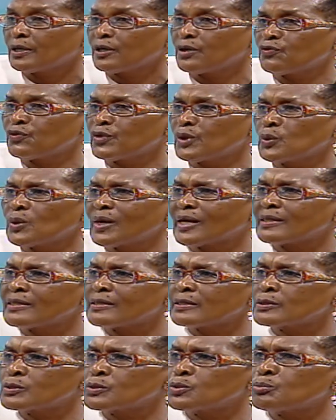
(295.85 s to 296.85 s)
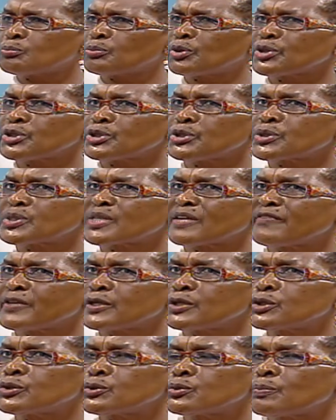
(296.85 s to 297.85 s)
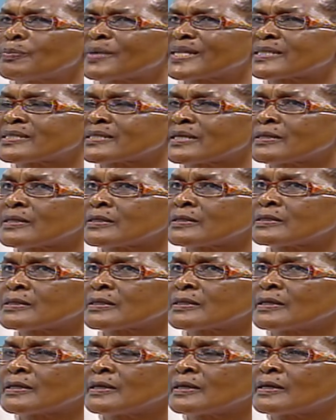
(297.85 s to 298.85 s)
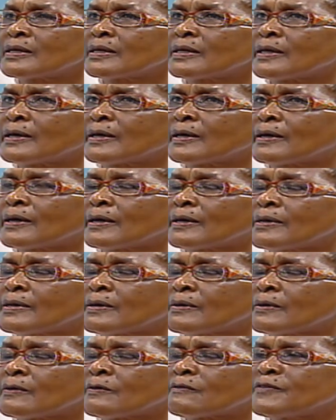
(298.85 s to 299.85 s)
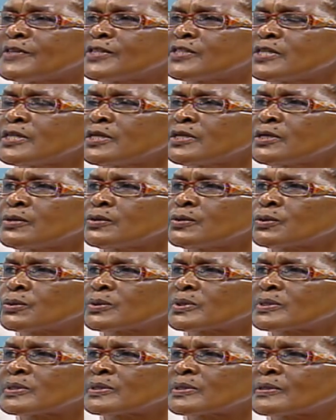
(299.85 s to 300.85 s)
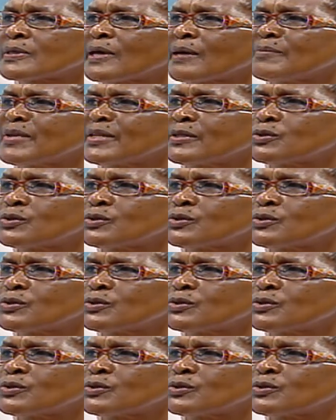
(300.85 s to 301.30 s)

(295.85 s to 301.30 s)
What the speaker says: If we look at the 2.72% of the TEUs. I mean,